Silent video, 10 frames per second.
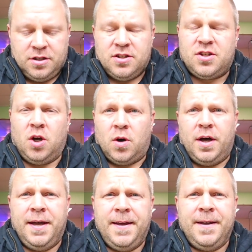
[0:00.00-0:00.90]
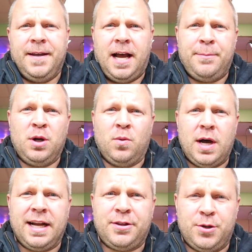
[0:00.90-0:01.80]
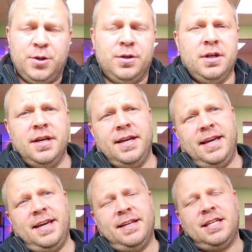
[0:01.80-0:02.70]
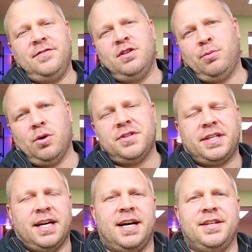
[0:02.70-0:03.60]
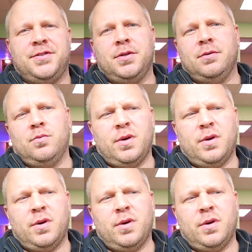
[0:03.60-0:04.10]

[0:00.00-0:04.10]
so, I'm going to walk through and give you the pros and cons,